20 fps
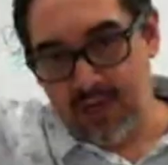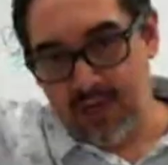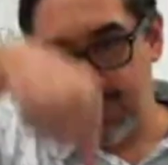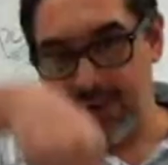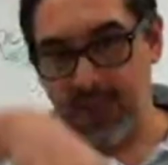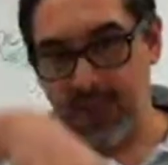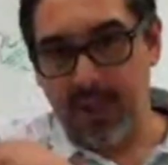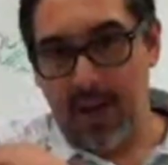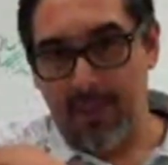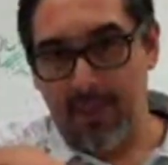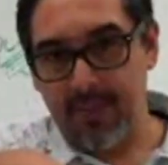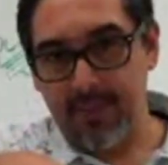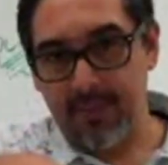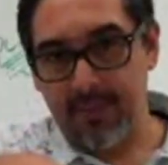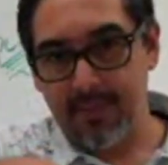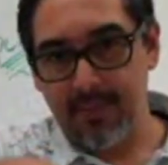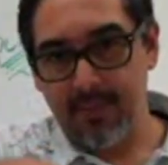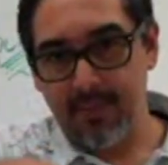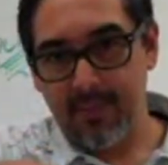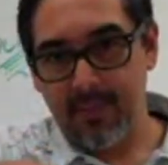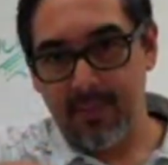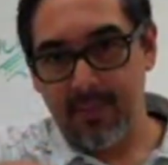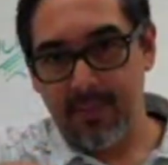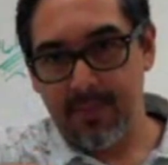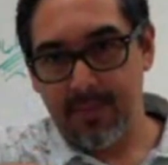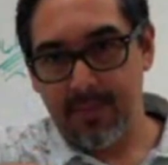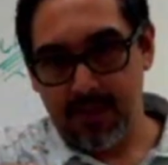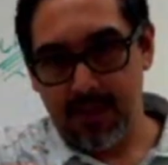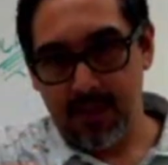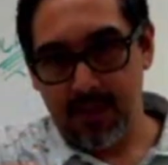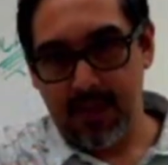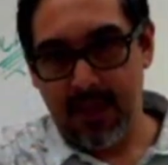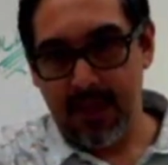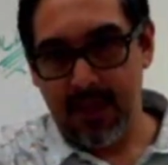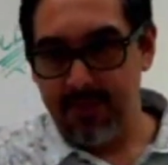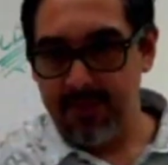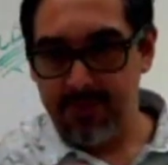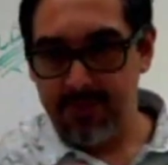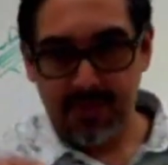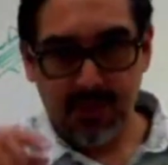You're seeing it from the top.
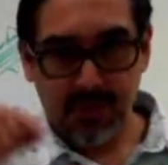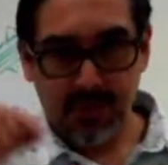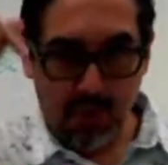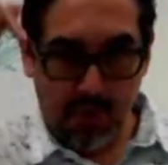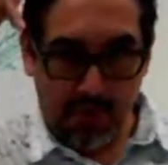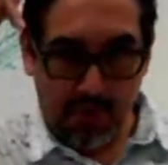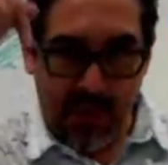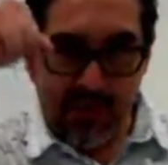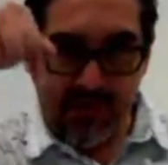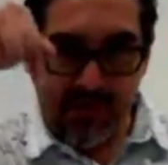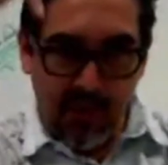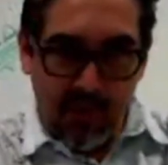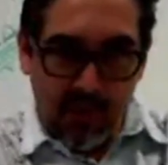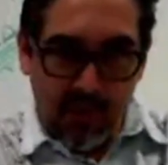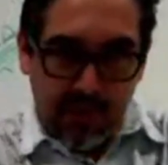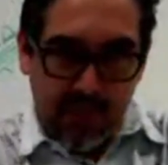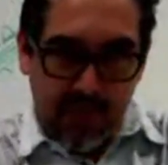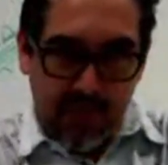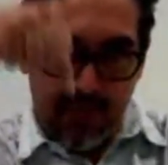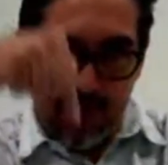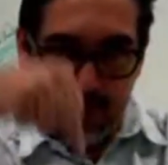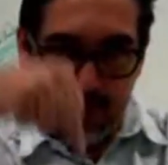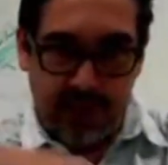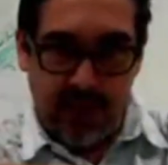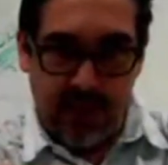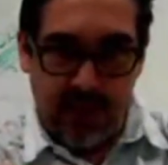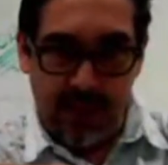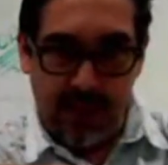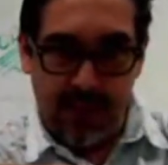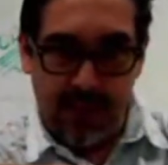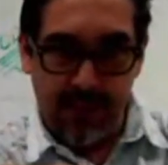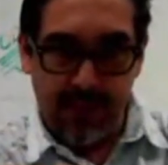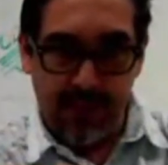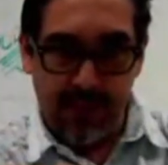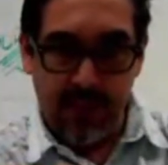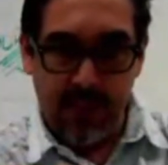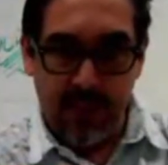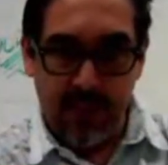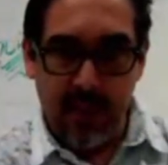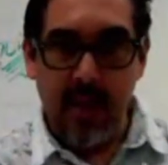Okay, so plan view, seeing it from the top.